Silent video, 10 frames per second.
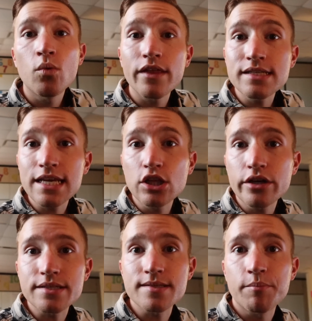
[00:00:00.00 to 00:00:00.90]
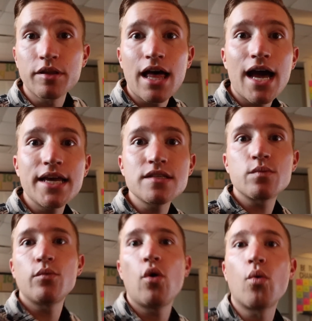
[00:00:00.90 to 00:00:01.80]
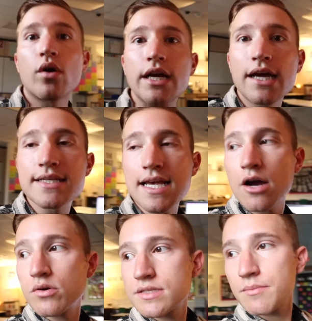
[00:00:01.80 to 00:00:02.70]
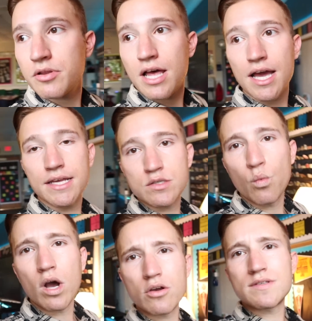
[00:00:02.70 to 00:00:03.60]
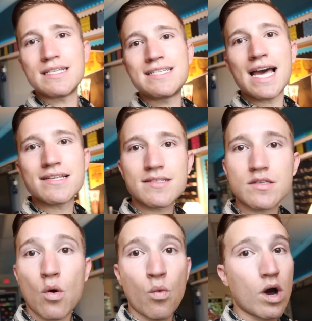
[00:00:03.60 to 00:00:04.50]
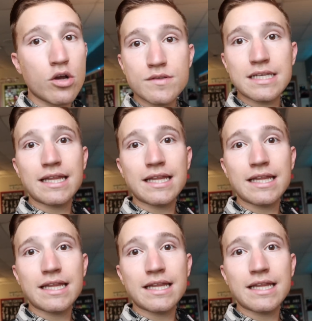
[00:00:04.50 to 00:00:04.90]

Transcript: We'll then take a look at supplies. We will organize our supplies, what goes in desks, what goes in